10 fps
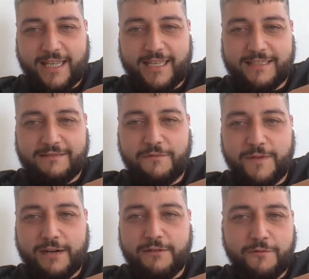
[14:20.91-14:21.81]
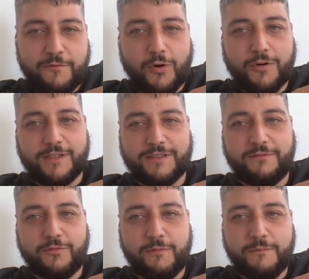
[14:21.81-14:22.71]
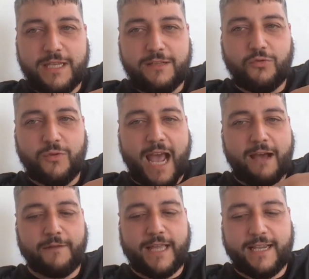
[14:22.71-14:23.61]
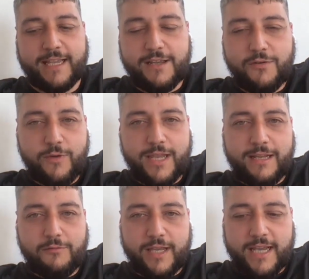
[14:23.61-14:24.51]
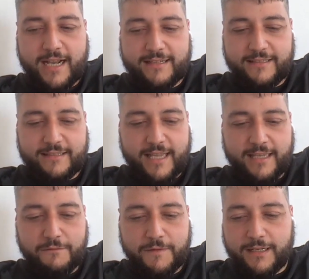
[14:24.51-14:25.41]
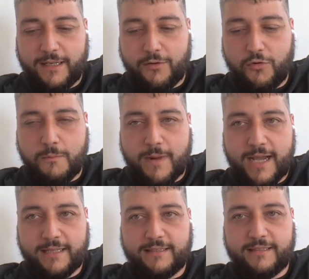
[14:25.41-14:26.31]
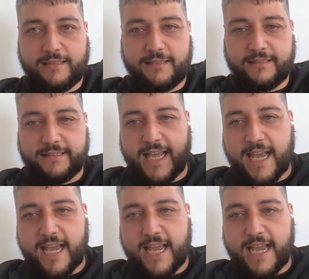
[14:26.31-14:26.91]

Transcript: Like it's very focused for me to have like really quick access. Like if I click Command /